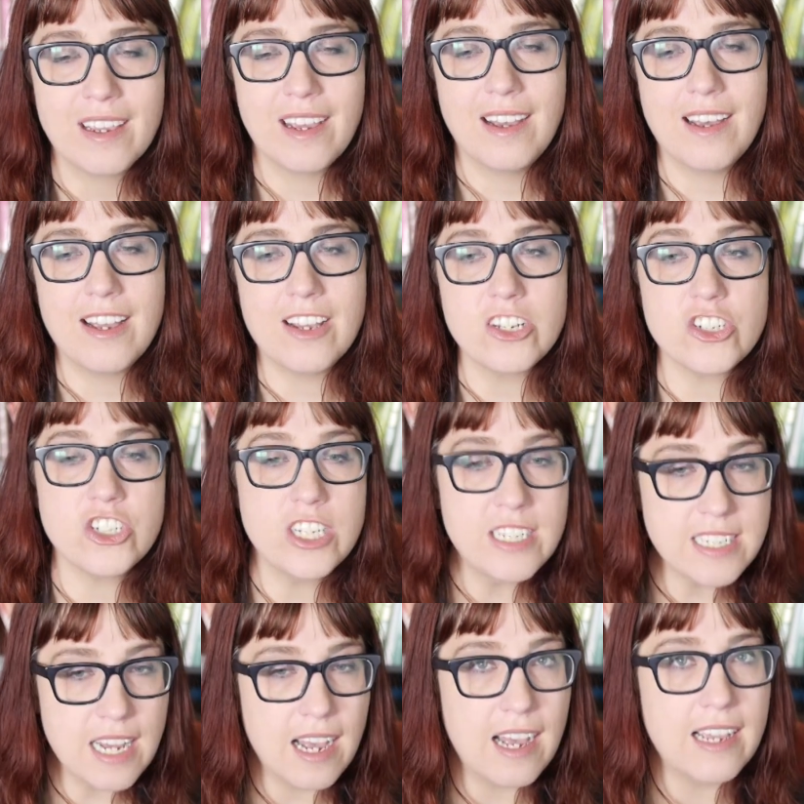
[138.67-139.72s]
Uh, she
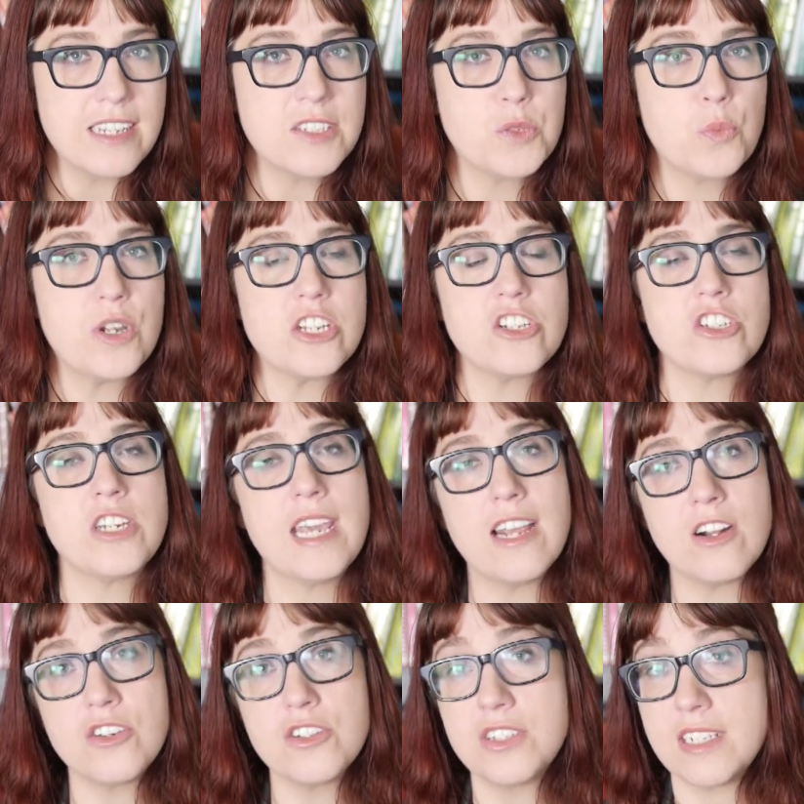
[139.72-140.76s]
dies, which
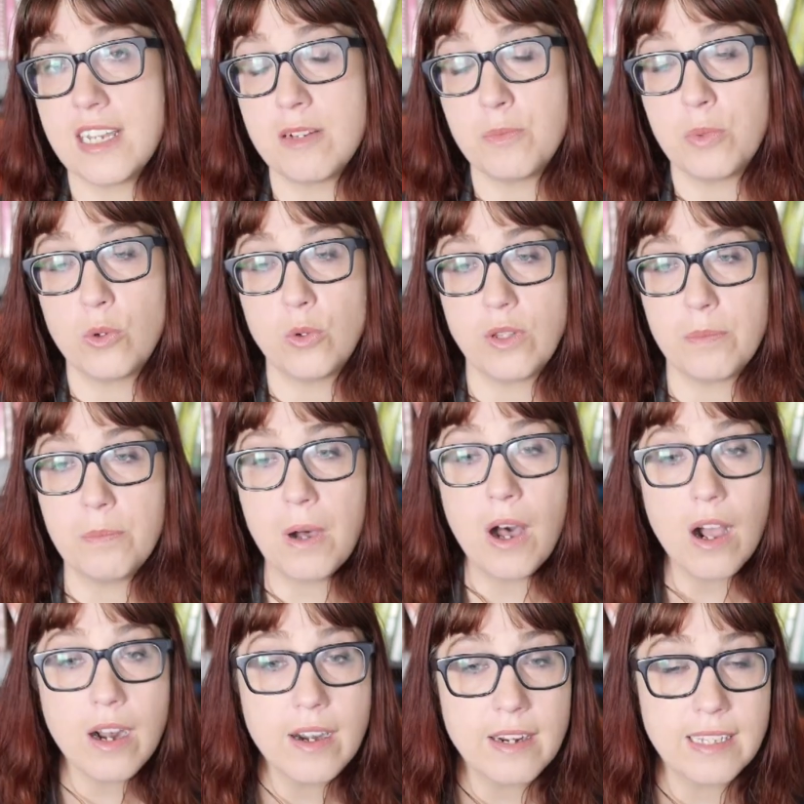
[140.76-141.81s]
tears Deadpool
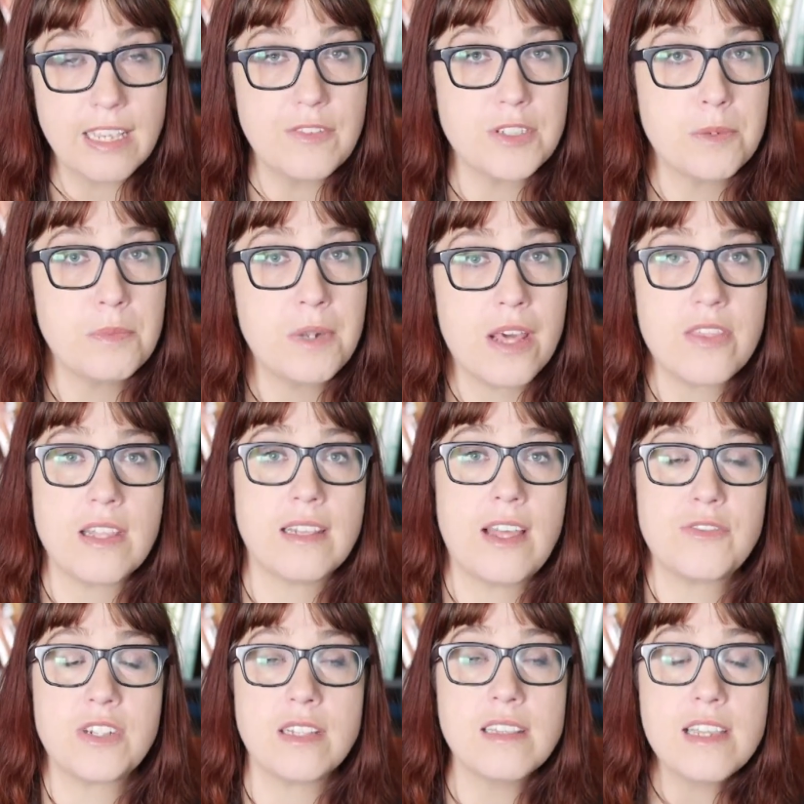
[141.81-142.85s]
apart, gives him nothing
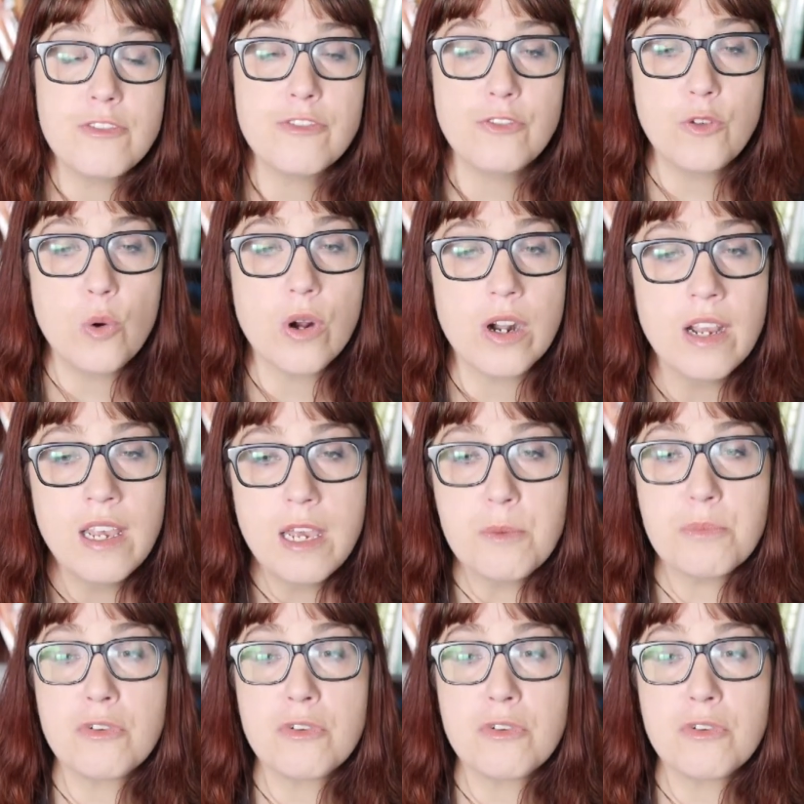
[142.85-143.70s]
left to live for,